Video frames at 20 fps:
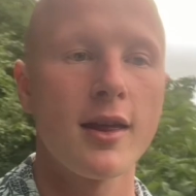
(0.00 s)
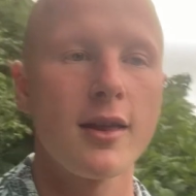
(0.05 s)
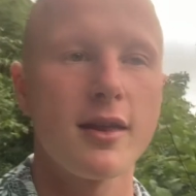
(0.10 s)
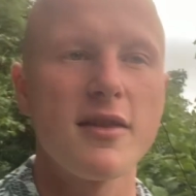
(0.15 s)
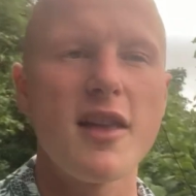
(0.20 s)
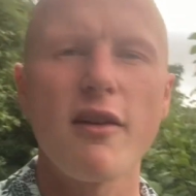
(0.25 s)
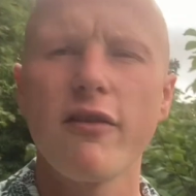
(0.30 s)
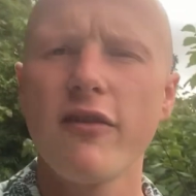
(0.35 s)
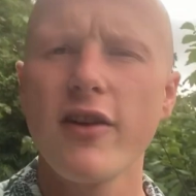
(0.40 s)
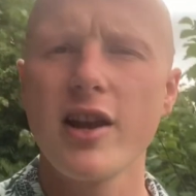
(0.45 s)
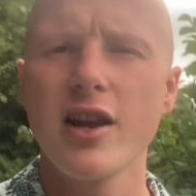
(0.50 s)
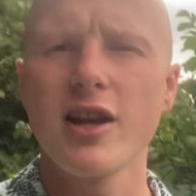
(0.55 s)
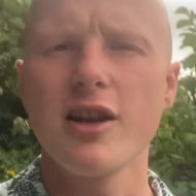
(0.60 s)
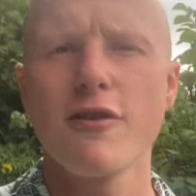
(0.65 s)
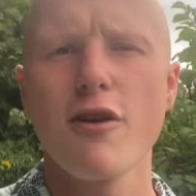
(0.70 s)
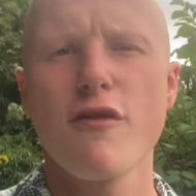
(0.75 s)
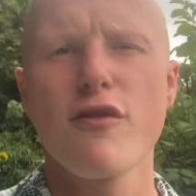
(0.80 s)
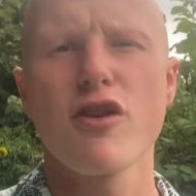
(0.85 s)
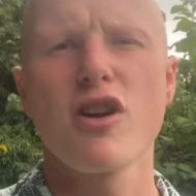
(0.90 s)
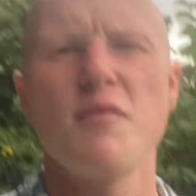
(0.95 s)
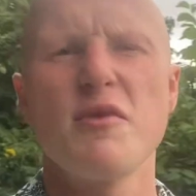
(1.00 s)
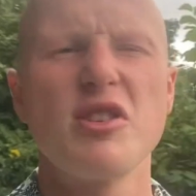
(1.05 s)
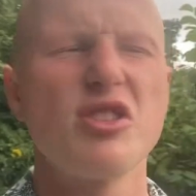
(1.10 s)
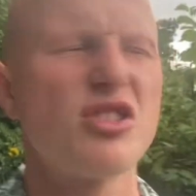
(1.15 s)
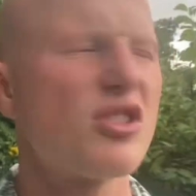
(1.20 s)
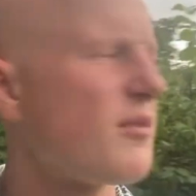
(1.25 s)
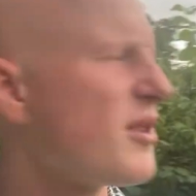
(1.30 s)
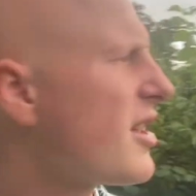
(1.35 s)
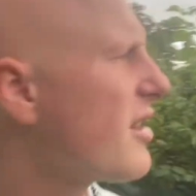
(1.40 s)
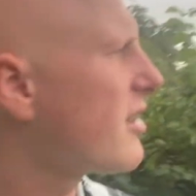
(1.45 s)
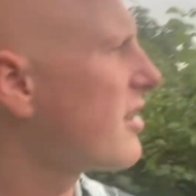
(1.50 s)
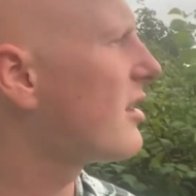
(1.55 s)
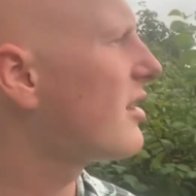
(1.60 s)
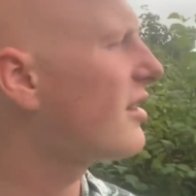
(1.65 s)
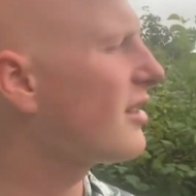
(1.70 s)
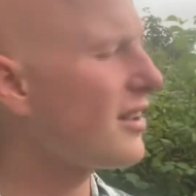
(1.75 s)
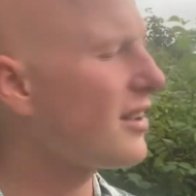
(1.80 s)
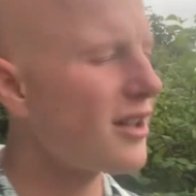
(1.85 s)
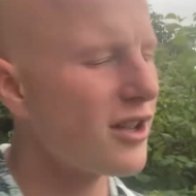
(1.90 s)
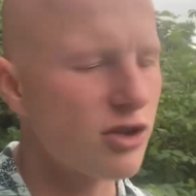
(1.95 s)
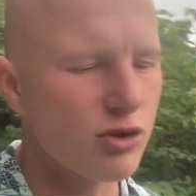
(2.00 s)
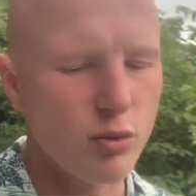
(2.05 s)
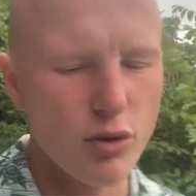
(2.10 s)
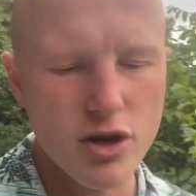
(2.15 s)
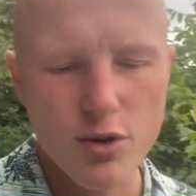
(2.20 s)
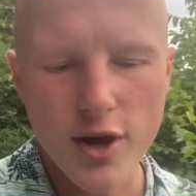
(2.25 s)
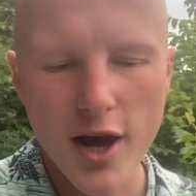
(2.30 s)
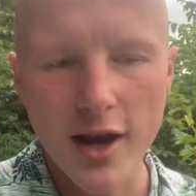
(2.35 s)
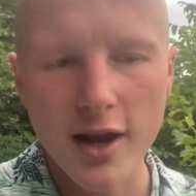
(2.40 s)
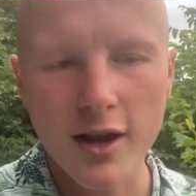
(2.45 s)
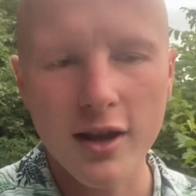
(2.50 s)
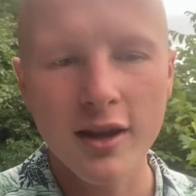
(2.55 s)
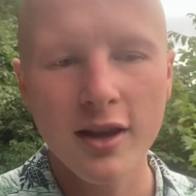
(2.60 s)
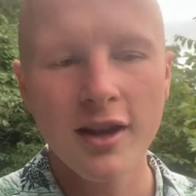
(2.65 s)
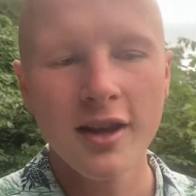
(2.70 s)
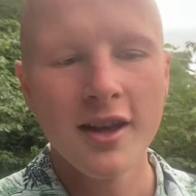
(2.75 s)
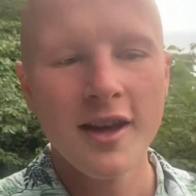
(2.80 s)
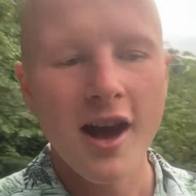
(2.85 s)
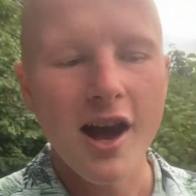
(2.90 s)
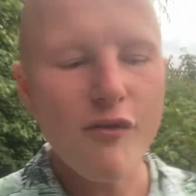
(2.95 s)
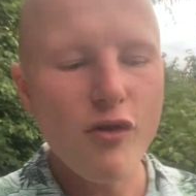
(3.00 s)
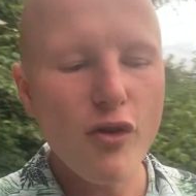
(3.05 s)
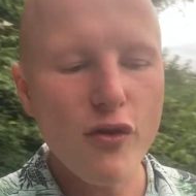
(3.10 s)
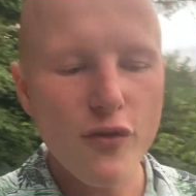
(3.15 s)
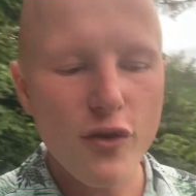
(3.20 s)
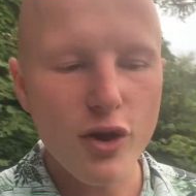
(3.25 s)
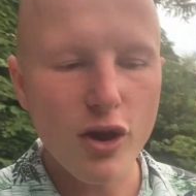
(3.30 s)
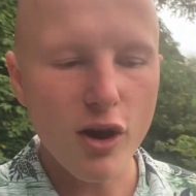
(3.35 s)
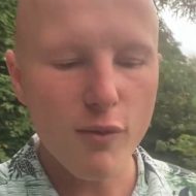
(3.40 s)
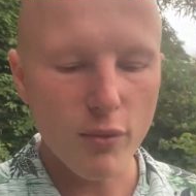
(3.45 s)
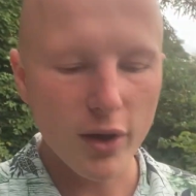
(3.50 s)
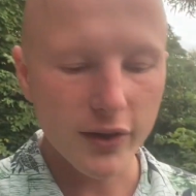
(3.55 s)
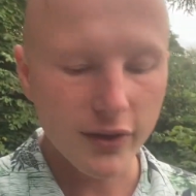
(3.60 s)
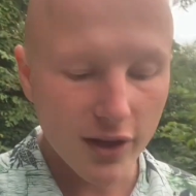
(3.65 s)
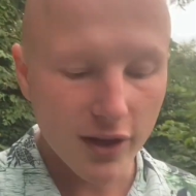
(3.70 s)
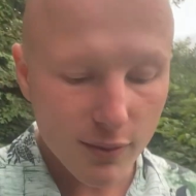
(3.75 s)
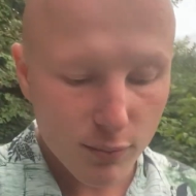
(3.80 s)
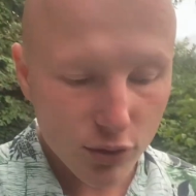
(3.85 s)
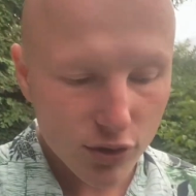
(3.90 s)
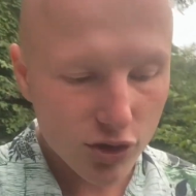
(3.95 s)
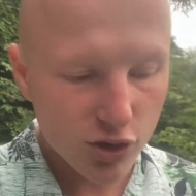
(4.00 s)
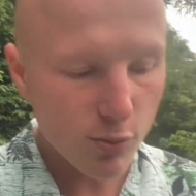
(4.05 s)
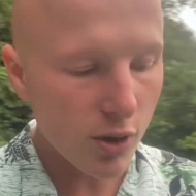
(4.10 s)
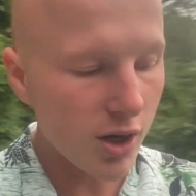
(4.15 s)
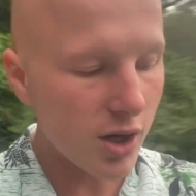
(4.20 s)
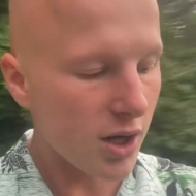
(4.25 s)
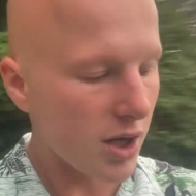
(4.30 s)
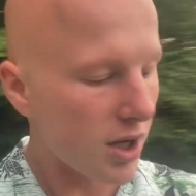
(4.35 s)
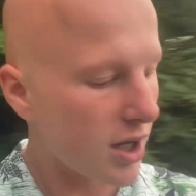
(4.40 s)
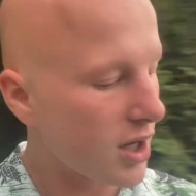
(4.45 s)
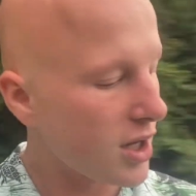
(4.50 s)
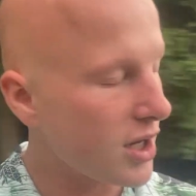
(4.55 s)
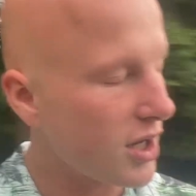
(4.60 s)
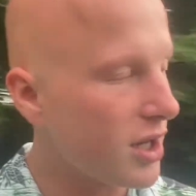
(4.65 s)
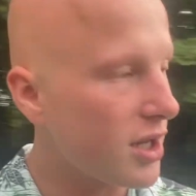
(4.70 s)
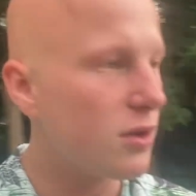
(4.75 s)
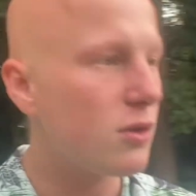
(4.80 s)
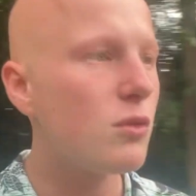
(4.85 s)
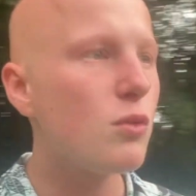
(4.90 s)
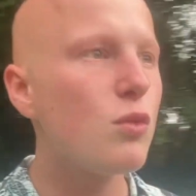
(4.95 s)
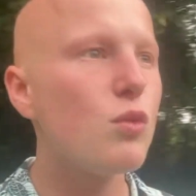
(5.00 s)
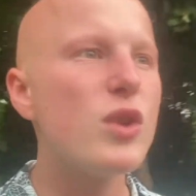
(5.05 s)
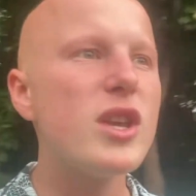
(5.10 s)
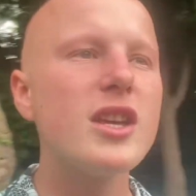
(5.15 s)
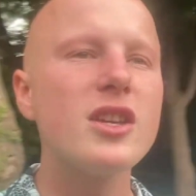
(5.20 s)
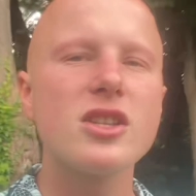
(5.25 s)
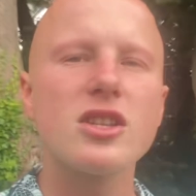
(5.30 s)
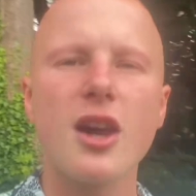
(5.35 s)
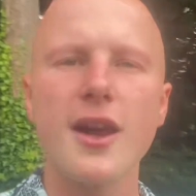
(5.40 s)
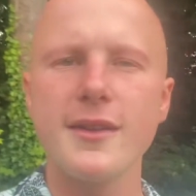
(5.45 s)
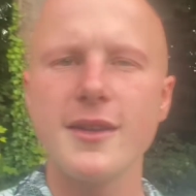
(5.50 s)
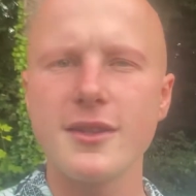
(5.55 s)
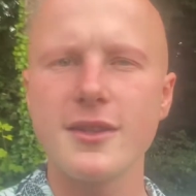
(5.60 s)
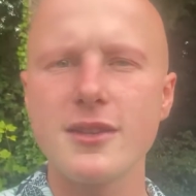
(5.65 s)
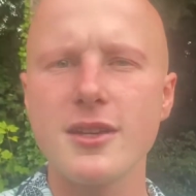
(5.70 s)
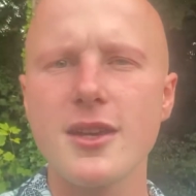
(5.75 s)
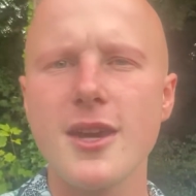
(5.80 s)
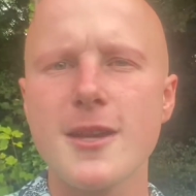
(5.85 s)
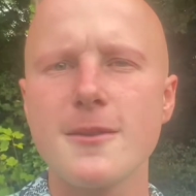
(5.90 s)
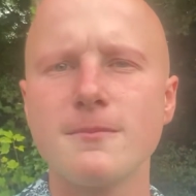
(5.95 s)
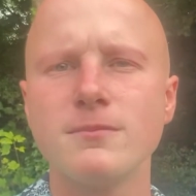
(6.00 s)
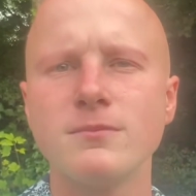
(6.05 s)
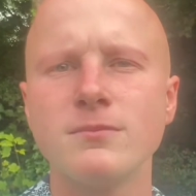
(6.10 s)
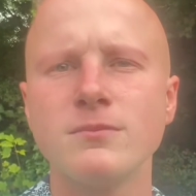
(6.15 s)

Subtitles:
That feeling of overcoming something, that's where you get it. I've overcome my demons, my weak side yet again.